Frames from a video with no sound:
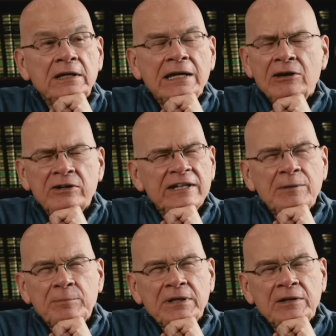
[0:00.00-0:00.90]
How could
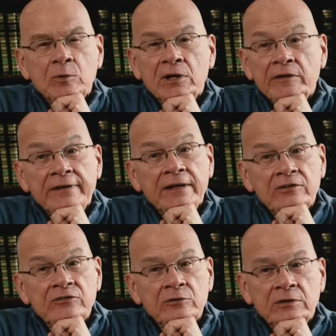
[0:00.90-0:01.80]
that be? Well, the
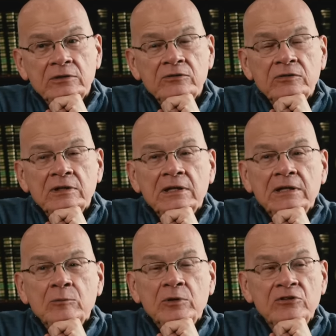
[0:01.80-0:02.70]
answer is
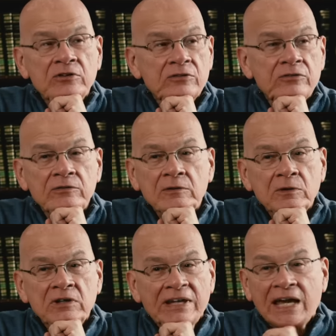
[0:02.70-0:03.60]
when Jesus
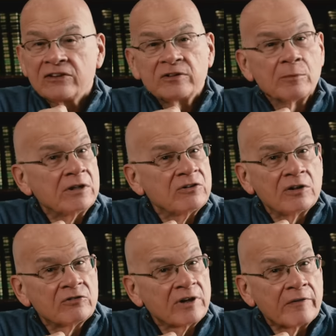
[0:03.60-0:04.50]
cast the money
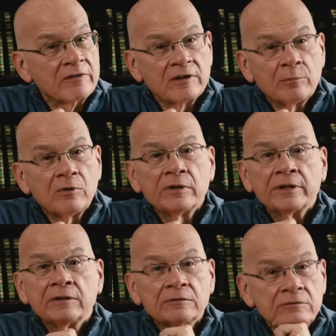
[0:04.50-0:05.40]
changers out of the temple
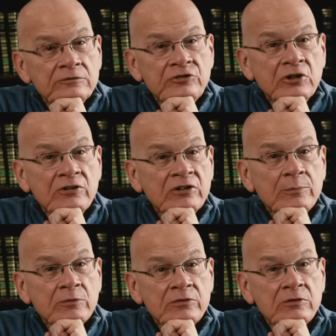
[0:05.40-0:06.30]
in John
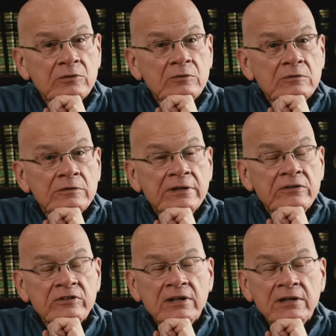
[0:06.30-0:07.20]
chapter 2, he
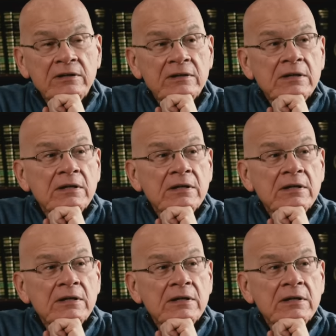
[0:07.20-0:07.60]
said,